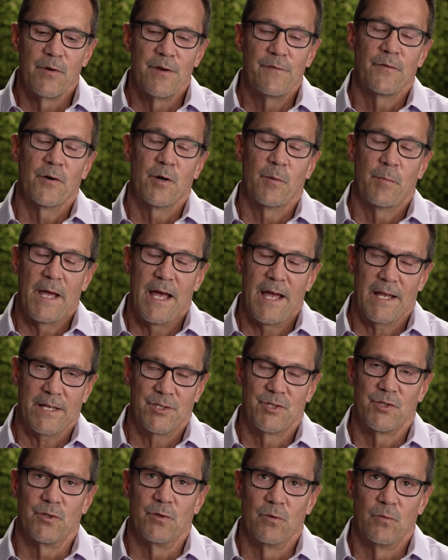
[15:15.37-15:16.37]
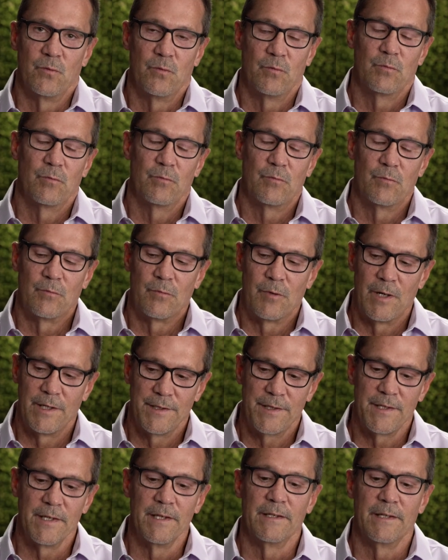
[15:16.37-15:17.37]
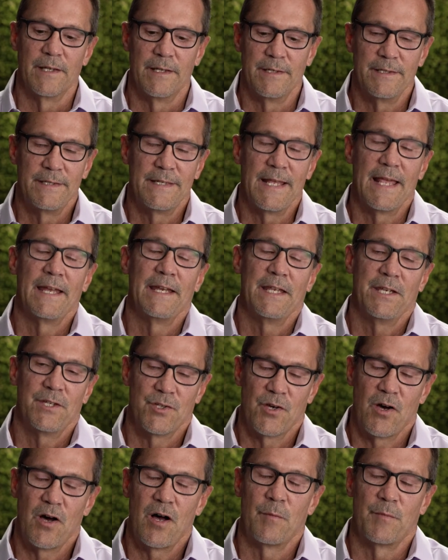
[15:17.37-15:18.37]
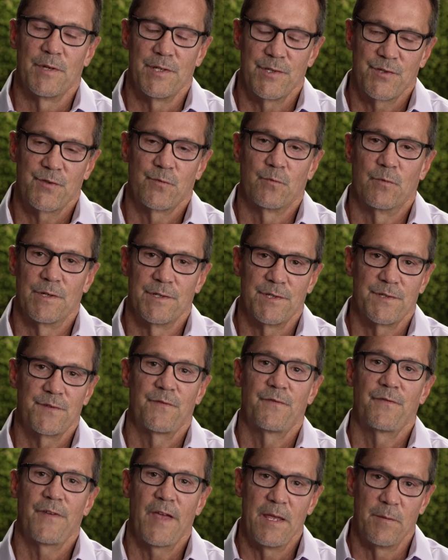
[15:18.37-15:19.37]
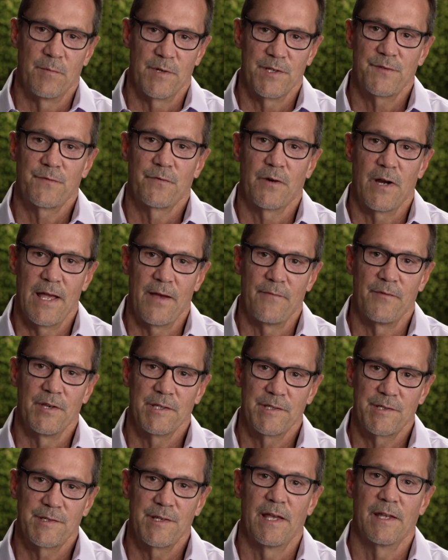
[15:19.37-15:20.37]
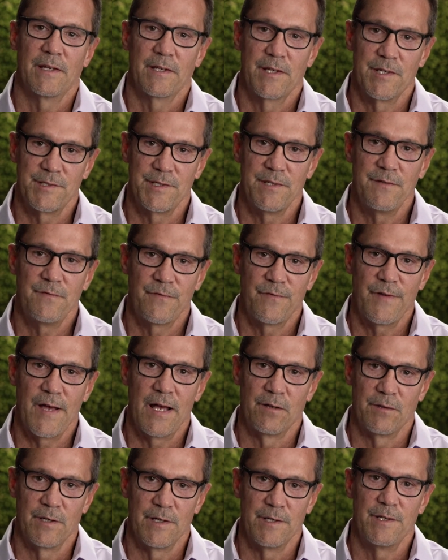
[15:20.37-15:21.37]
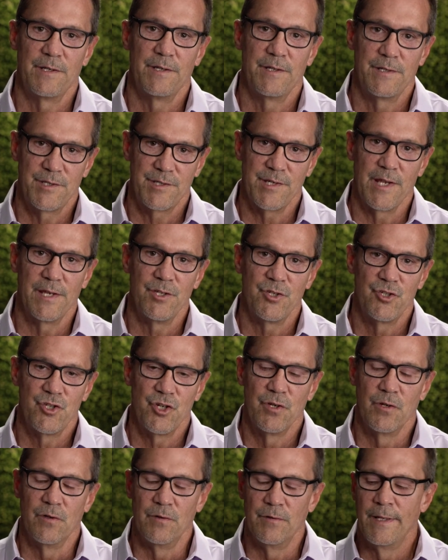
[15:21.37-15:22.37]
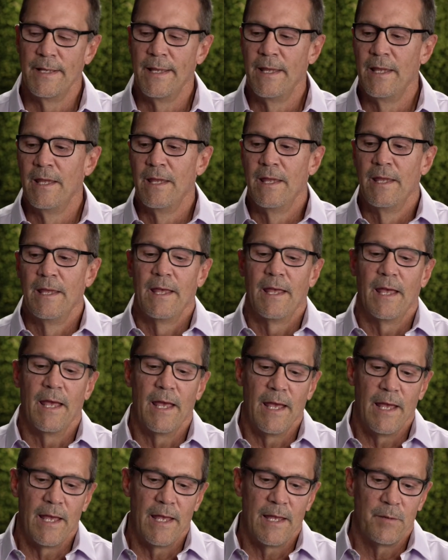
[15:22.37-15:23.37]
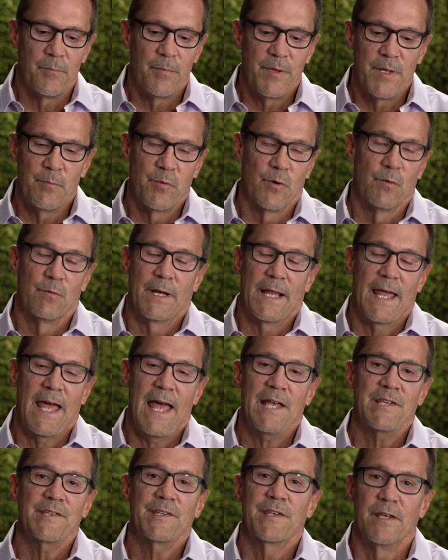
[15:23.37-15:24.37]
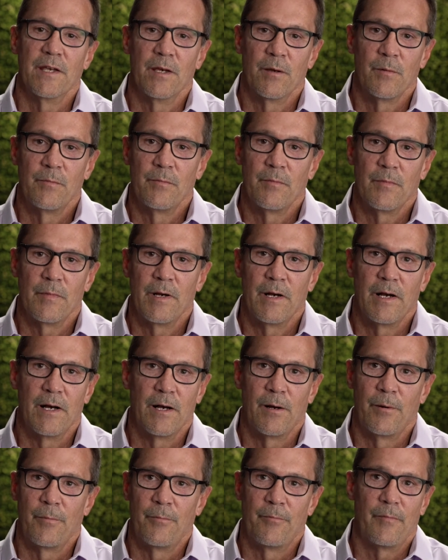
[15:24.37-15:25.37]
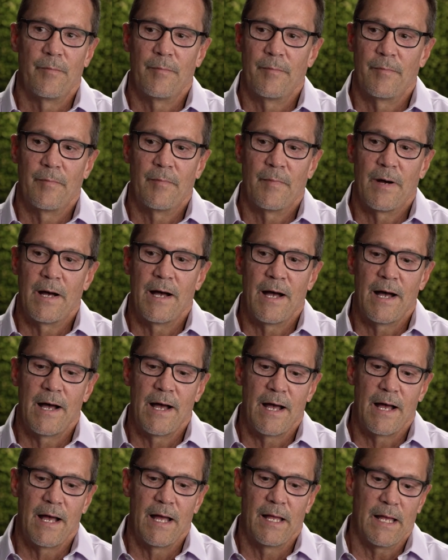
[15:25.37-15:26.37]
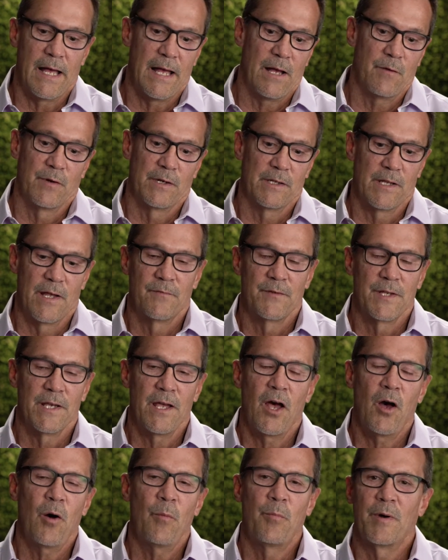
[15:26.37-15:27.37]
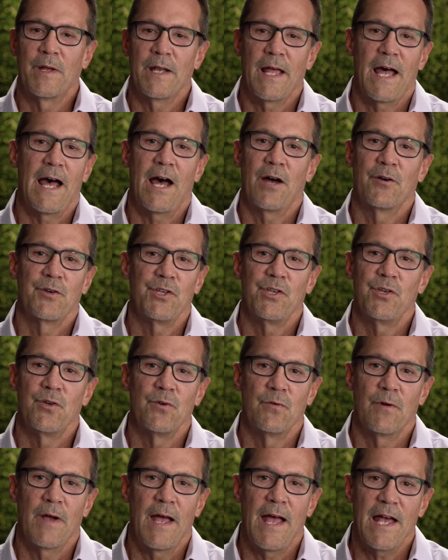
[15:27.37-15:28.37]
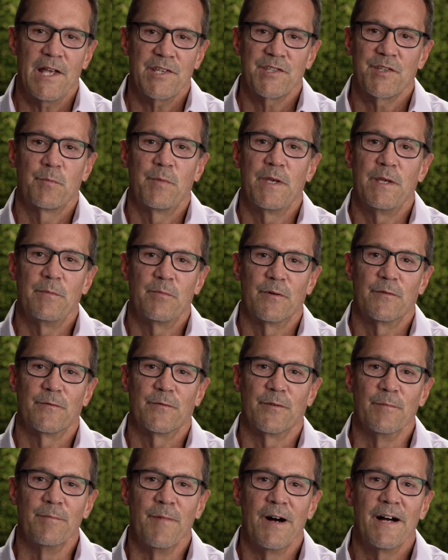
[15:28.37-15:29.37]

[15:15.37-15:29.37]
refer back to one thing that Danny Thomas was famous for having said, because he founded St. Jude, and people would ask him, I would love to help, but how do you ask people for